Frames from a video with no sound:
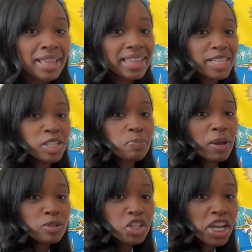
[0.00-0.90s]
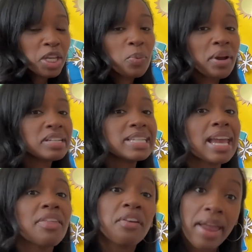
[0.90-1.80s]
Let's spell January
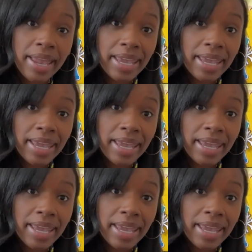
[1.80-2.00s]
together and